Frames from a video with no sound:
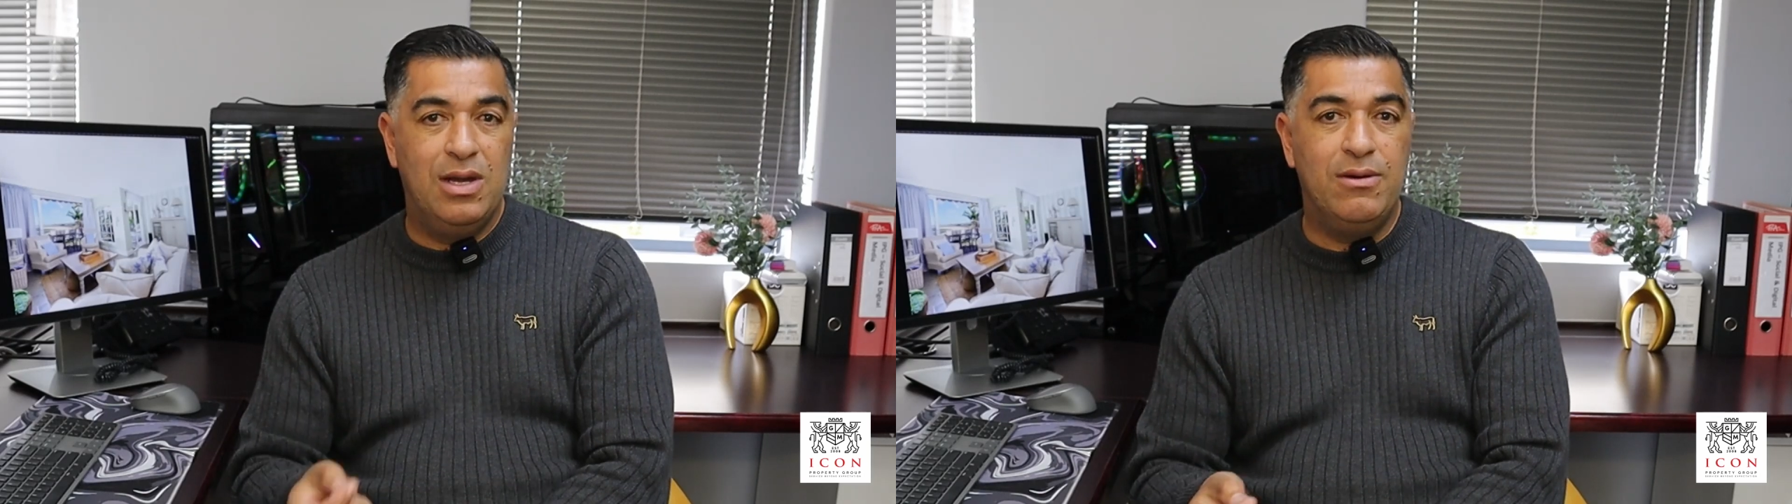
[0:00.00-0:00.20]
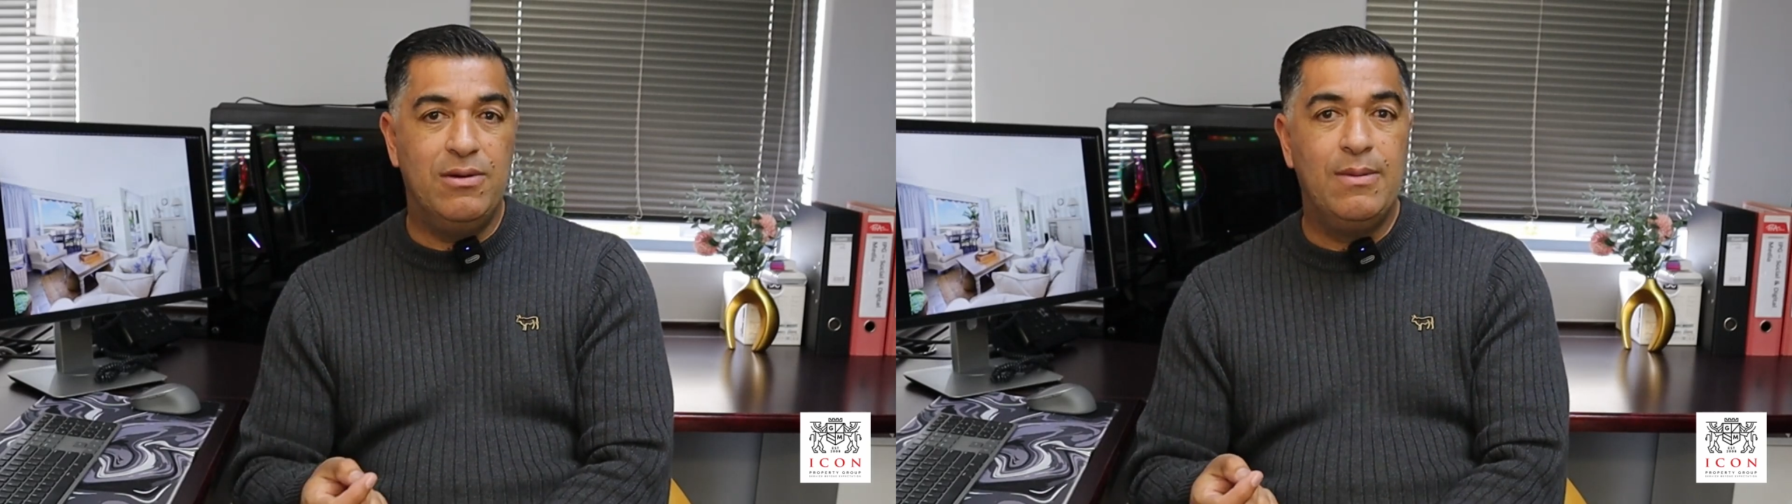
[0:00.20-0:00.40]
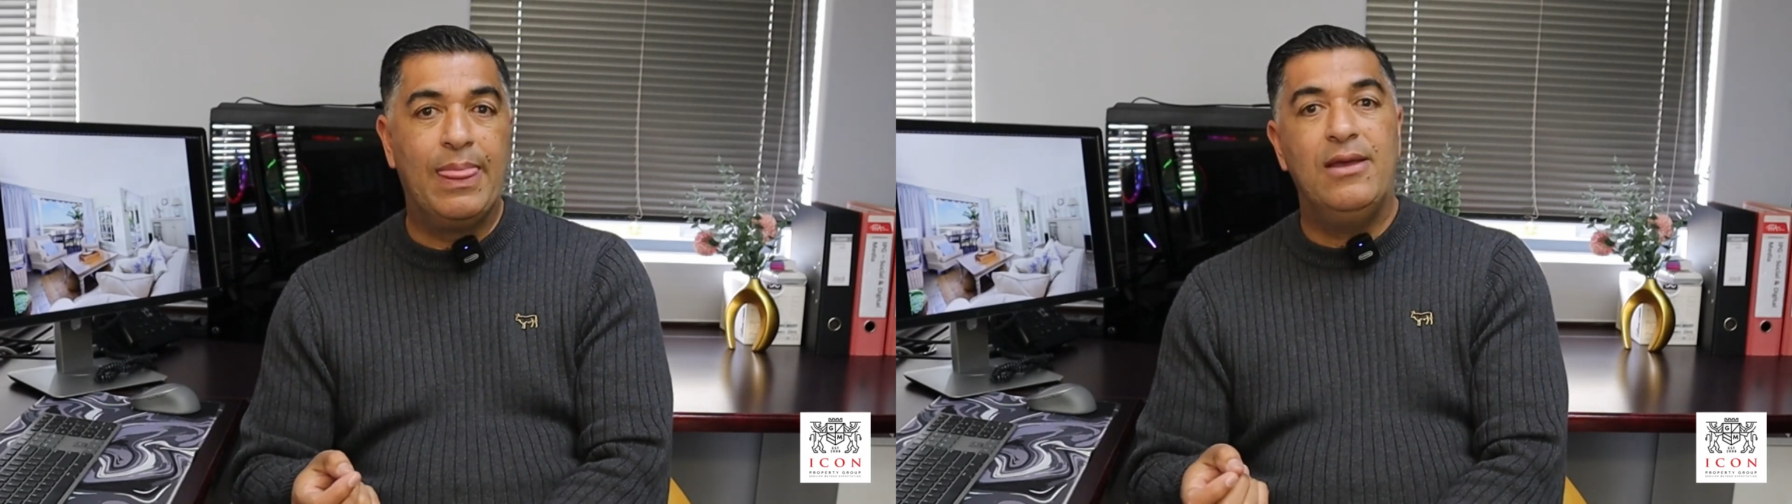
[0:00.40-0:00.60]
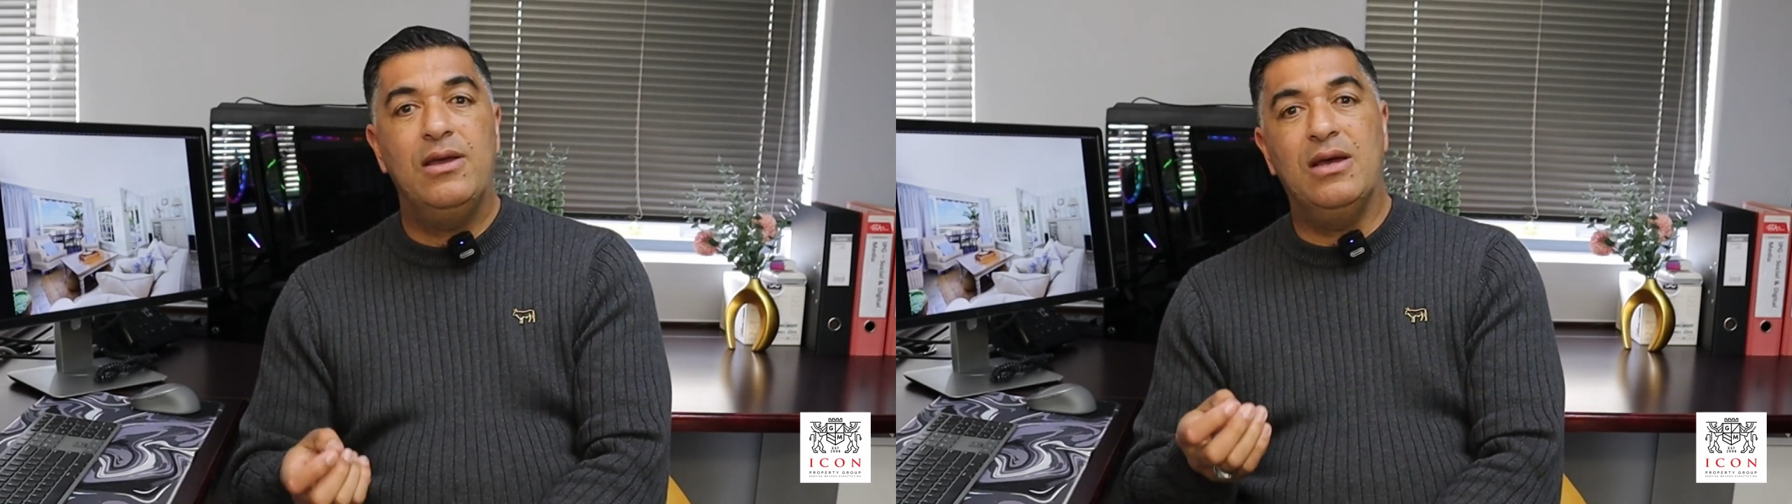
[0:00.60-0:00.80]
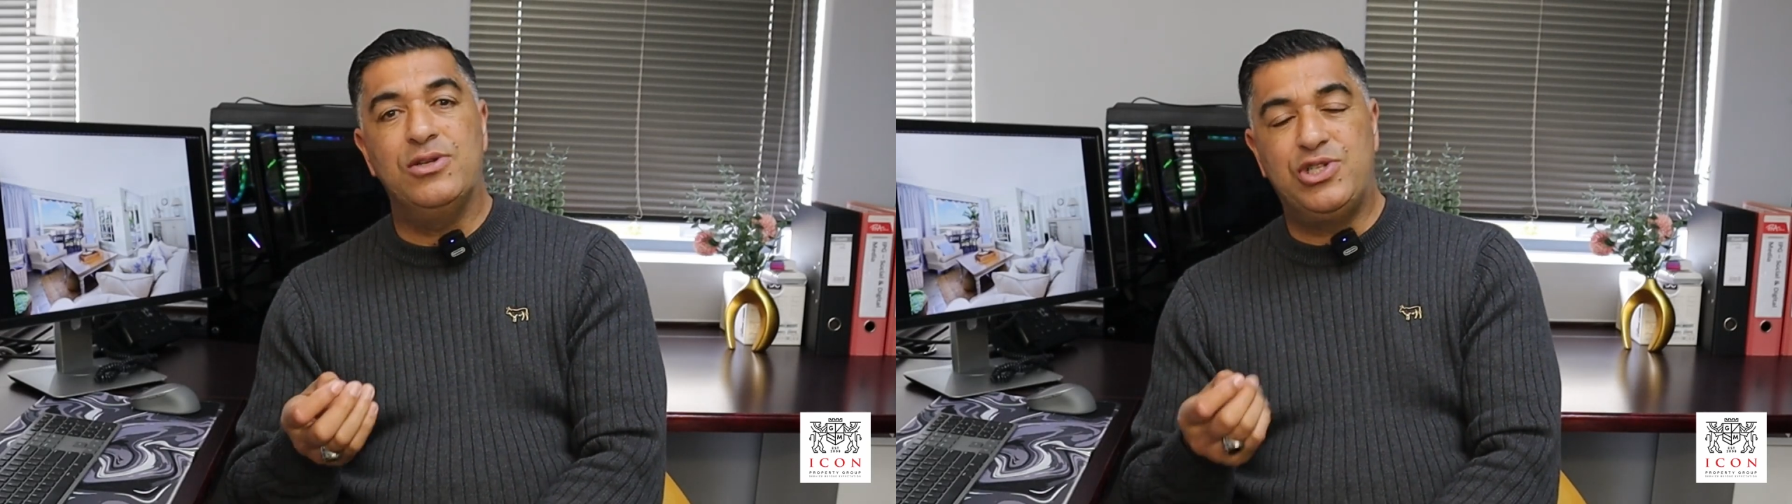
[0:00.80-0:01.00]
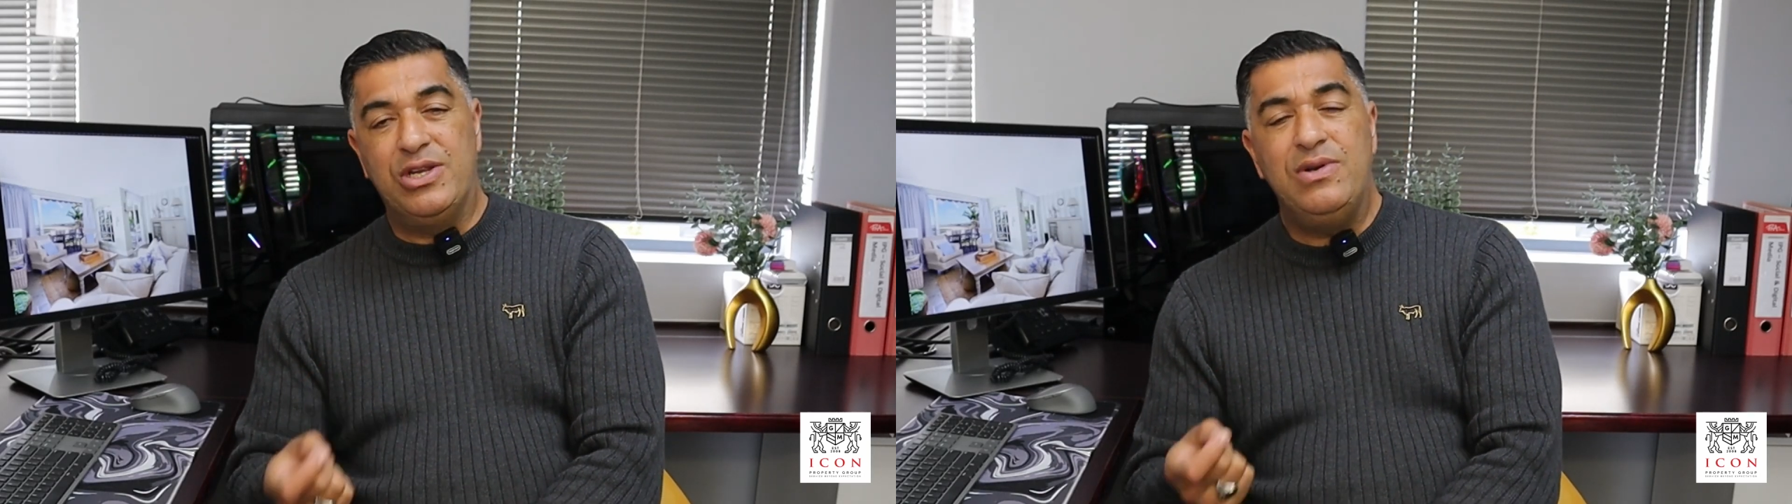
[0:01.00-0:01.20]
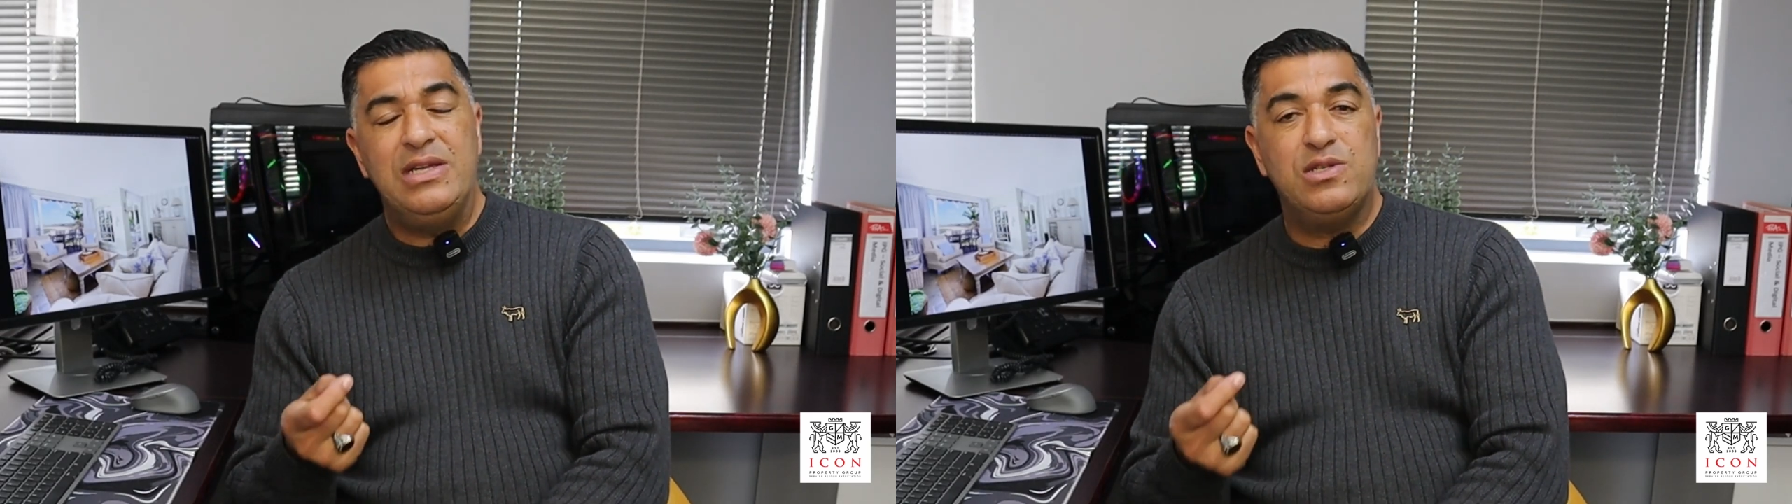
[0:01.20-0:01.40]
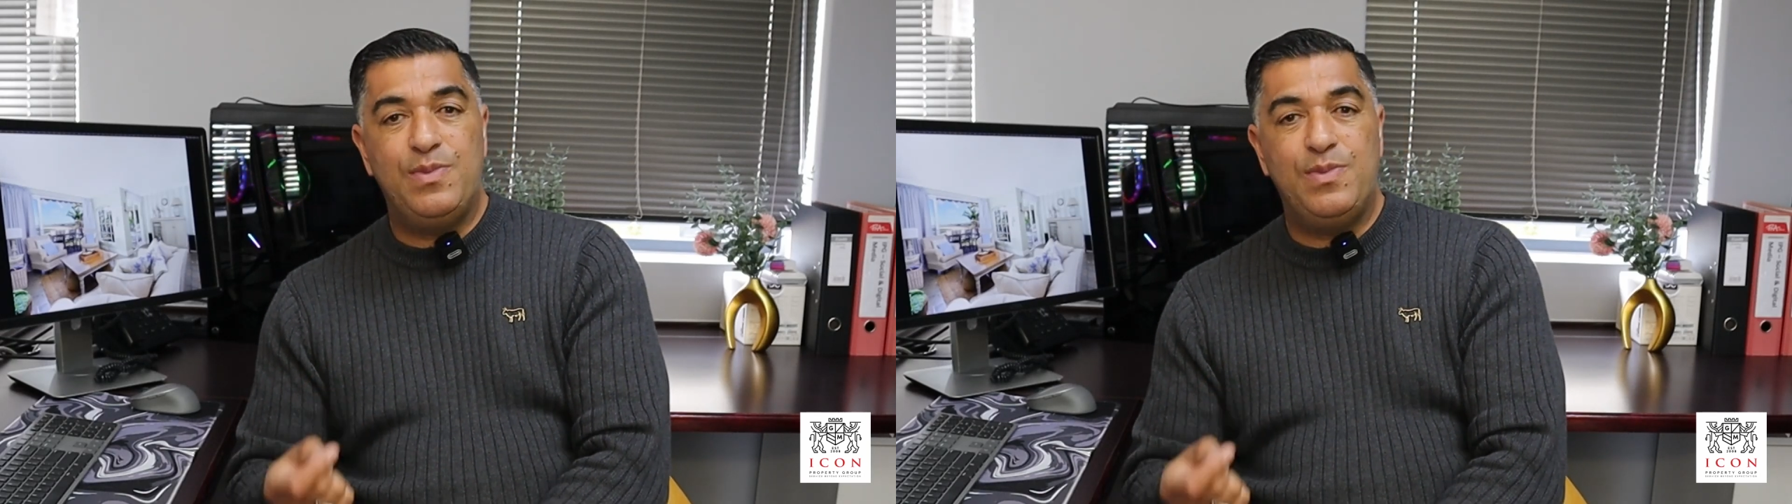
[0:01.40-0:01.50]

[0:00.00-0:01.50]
loan, generally